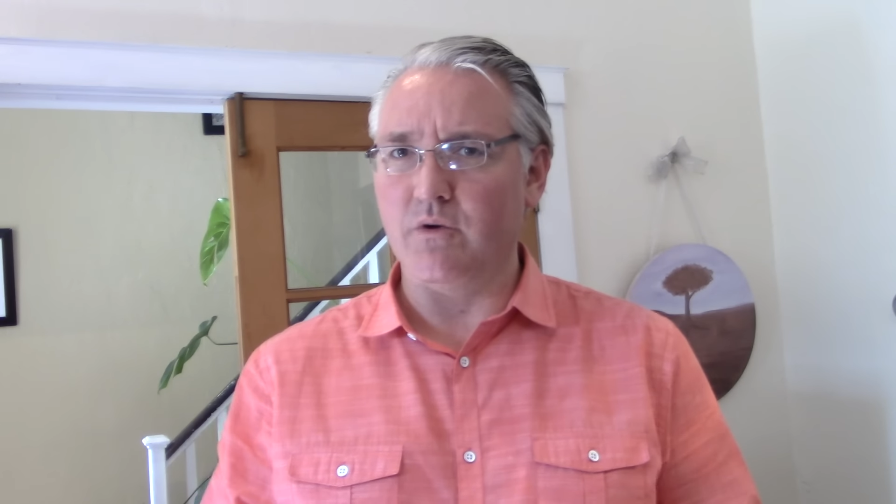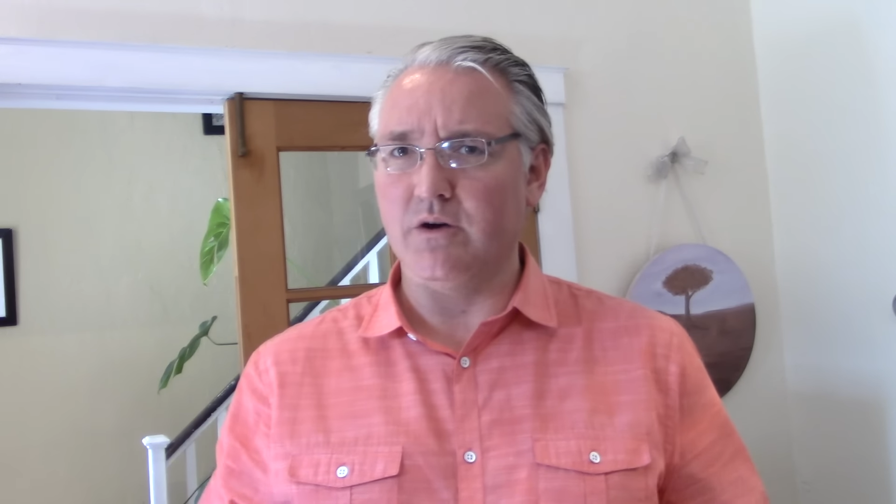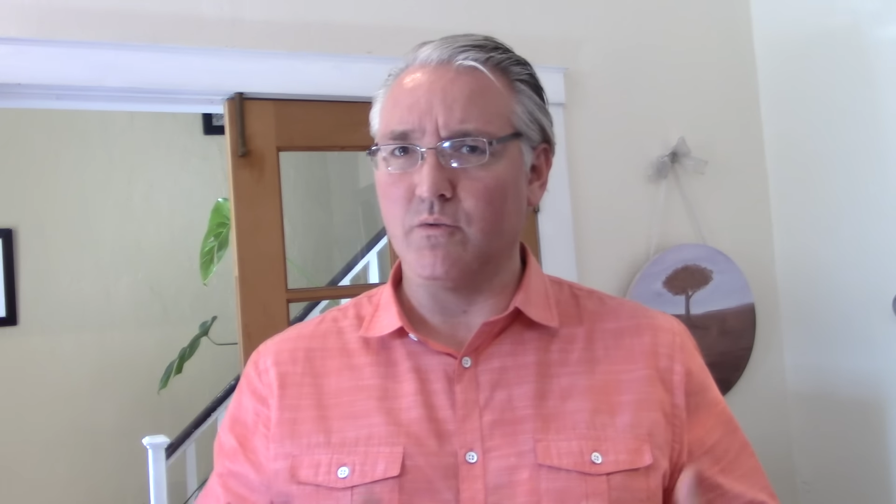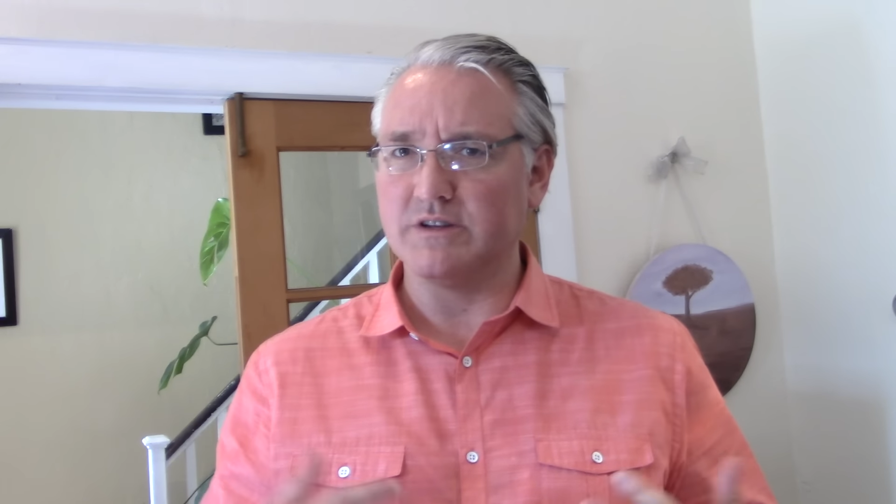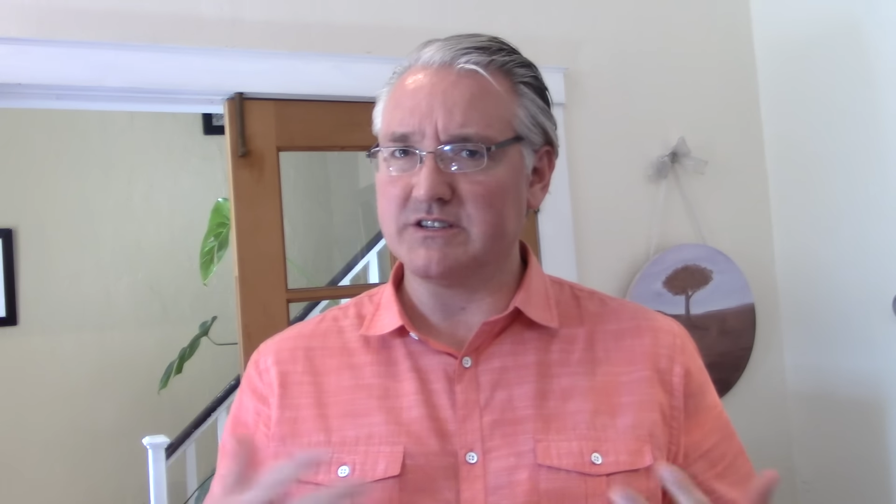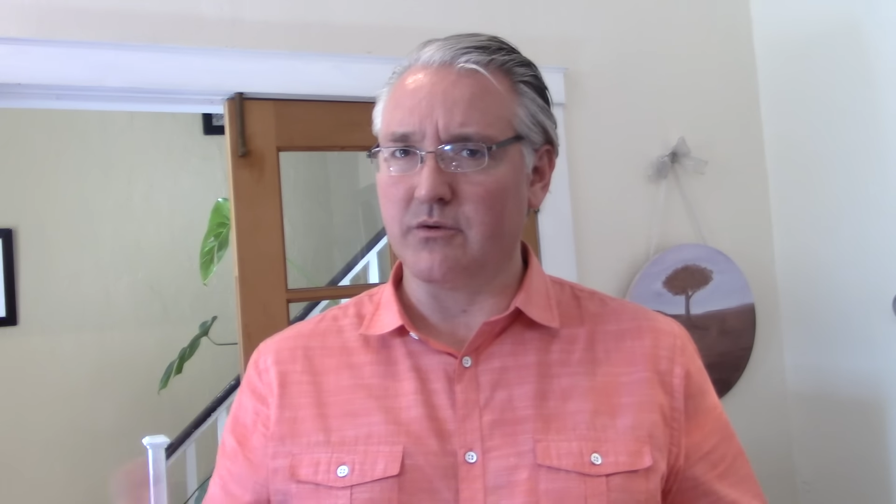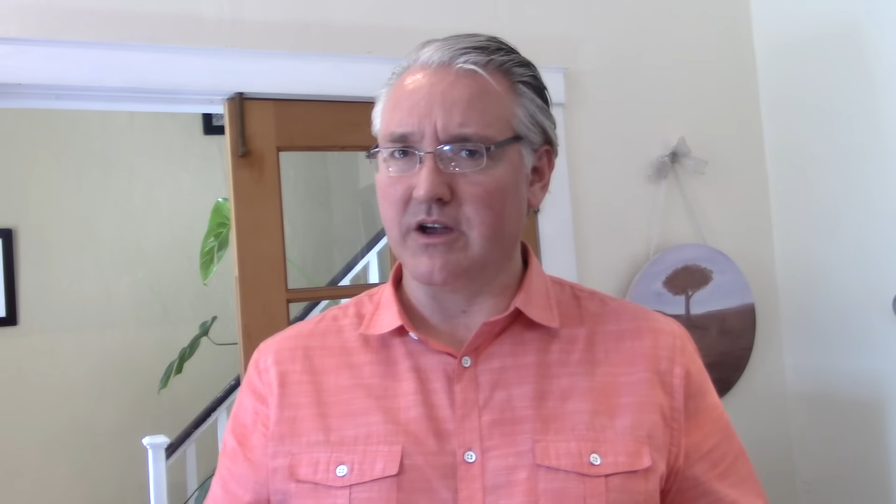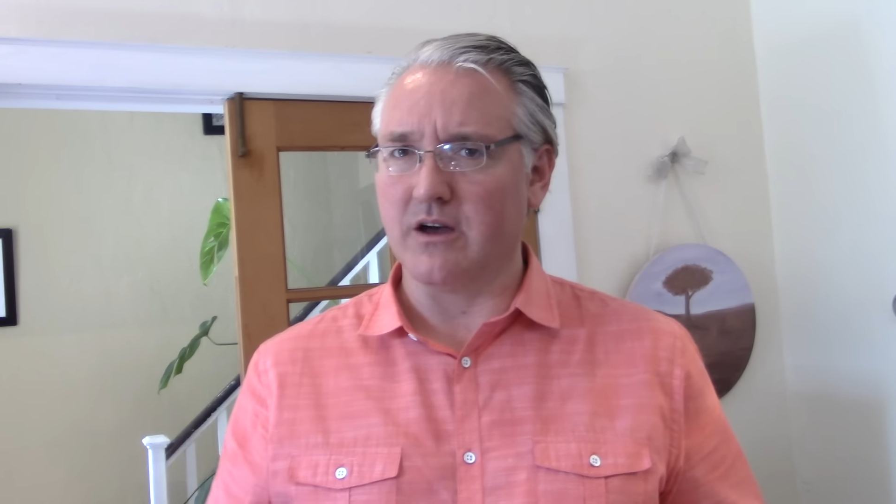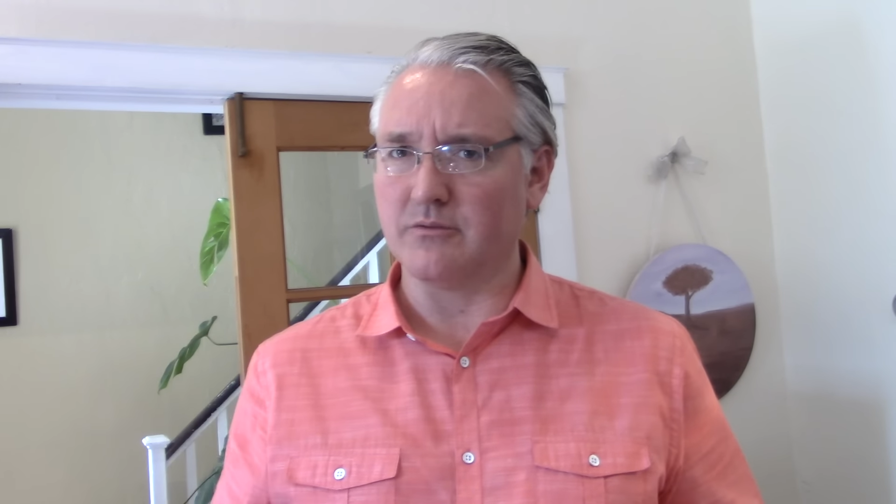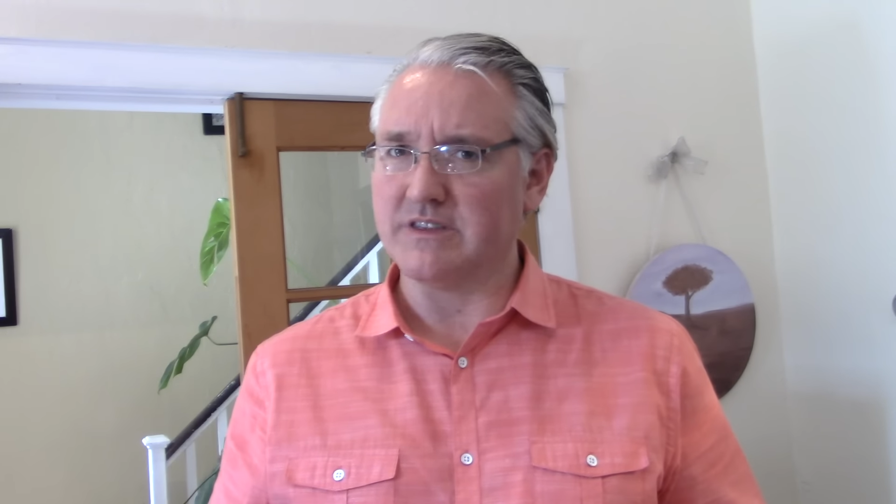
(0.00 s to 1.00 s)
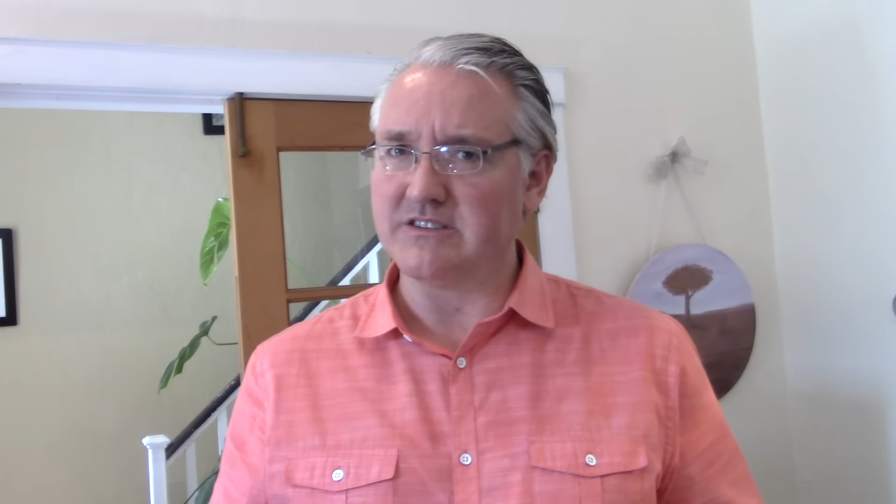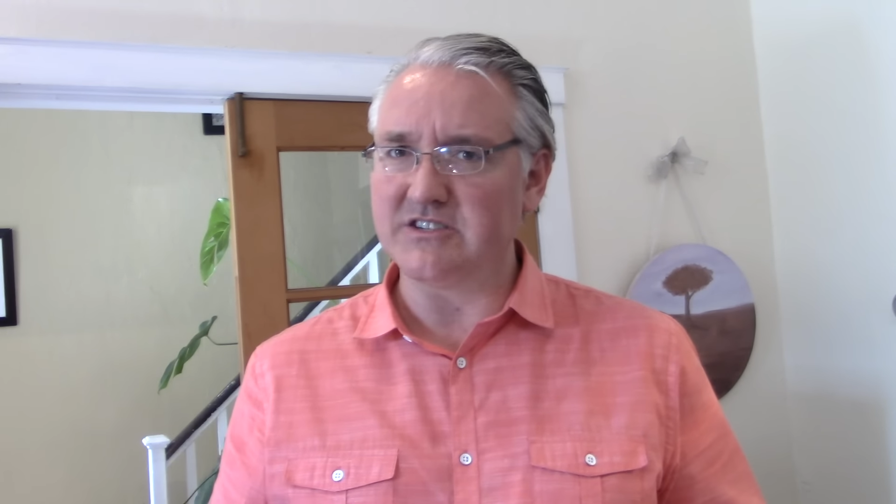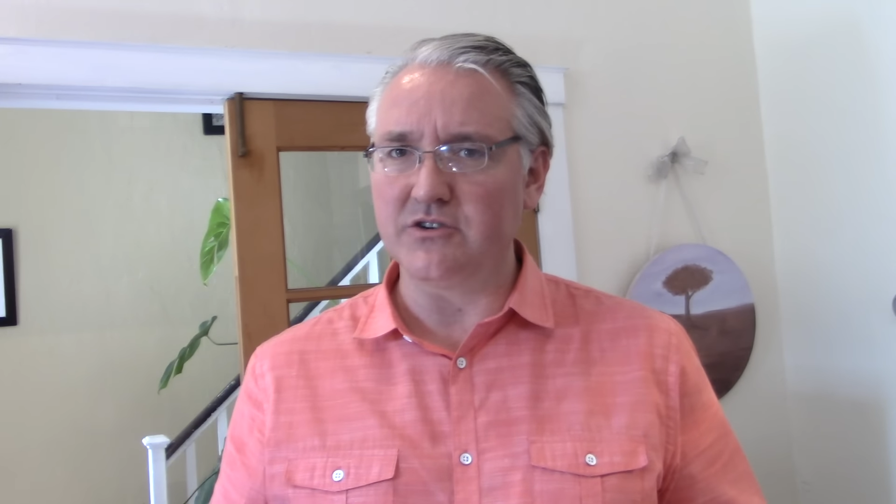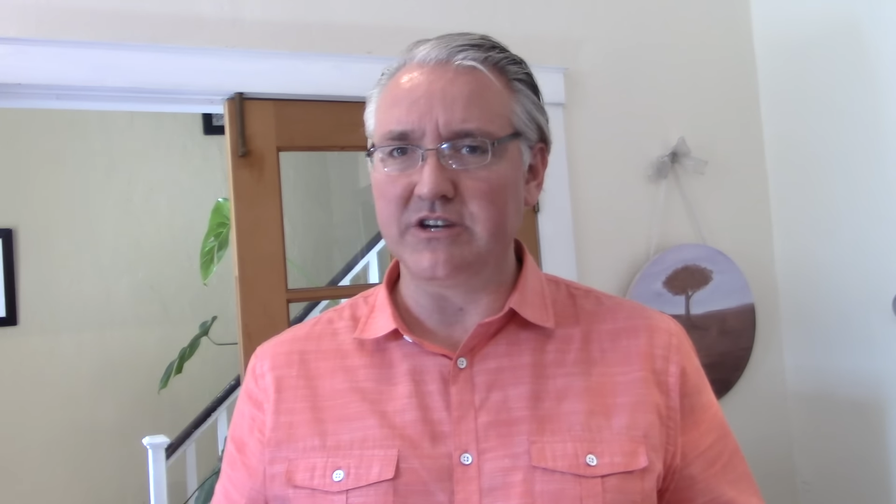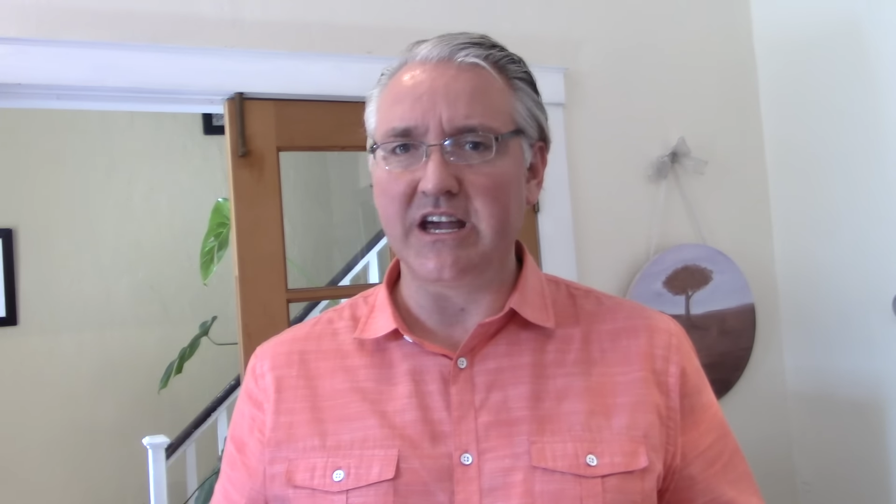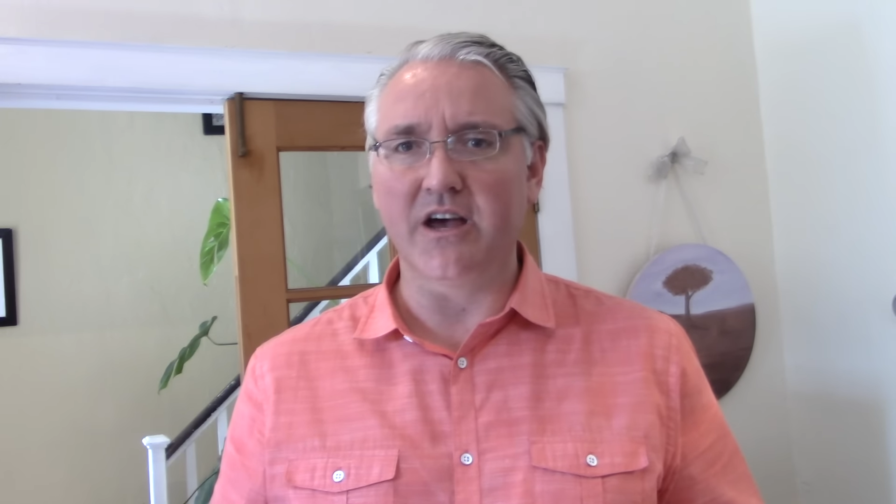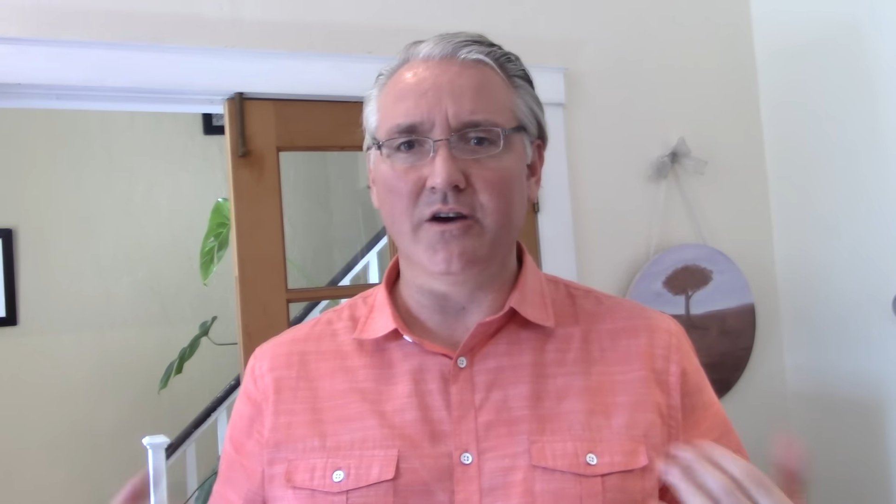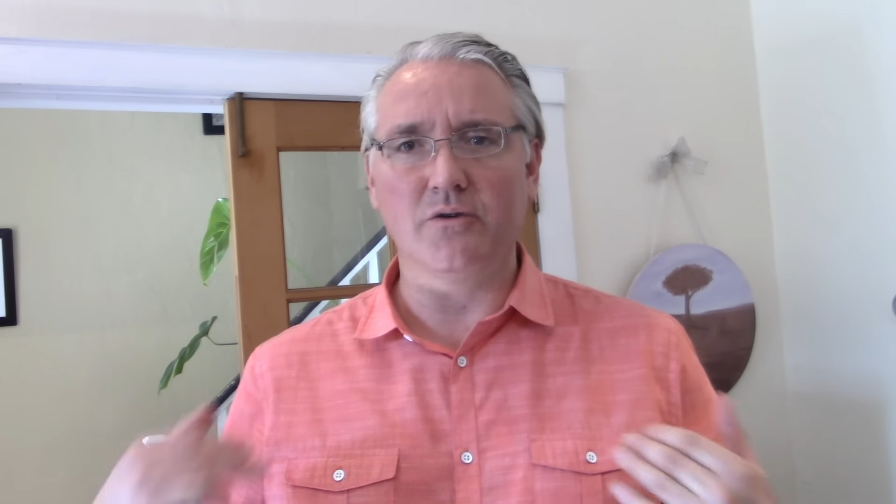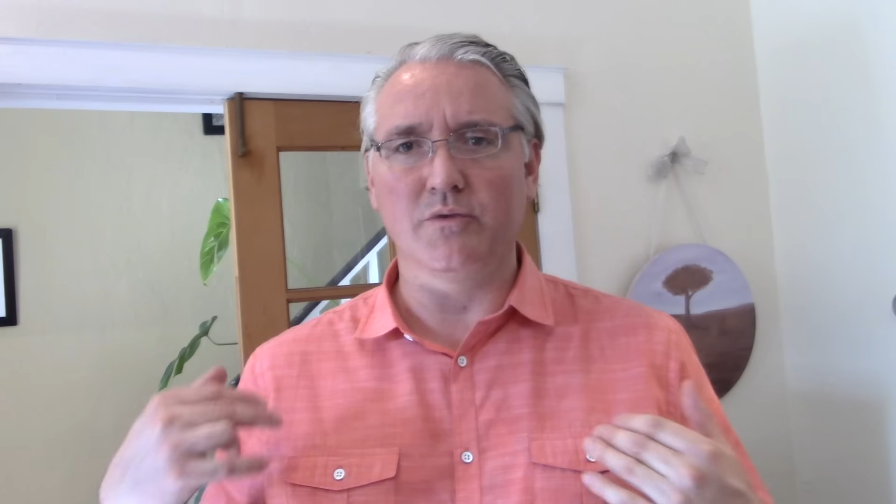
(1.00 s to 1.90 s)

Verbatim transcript: well, what's going on with the studio?